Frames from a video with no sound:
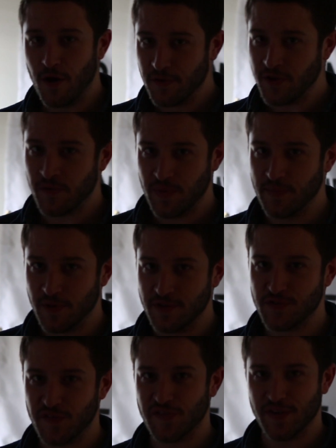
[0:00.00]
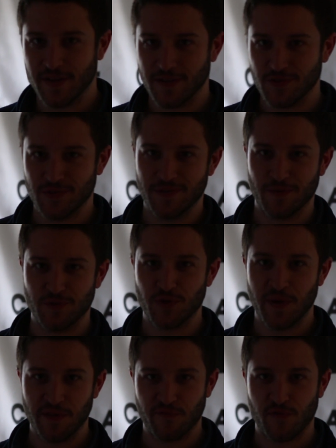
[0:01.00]
all young people interested in
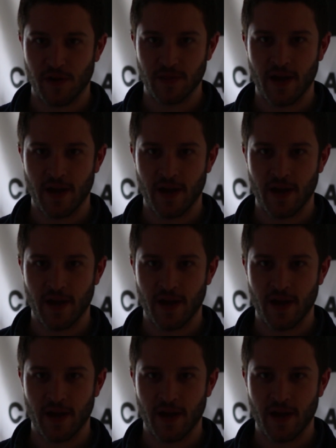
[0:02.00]
joining the front